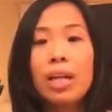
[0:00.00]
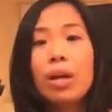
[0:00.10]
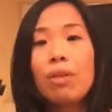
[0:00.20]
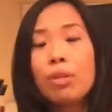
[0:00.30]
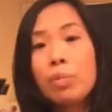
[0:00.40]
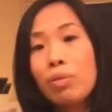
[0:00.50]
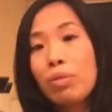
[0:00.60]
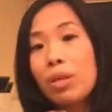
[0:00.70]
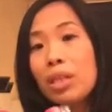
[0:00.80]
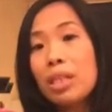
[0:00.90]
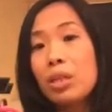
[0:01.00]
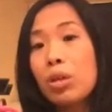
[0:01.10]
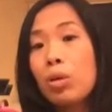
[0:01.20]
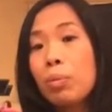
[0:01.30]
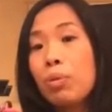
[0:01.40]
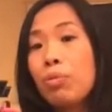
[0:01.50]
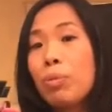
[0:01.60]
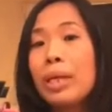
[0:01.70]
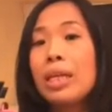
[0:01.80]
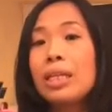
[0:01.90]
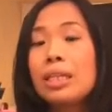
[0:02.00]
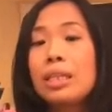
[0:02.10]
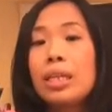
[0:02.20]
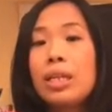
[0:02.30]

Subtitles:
I've only been running these a couple of weeks,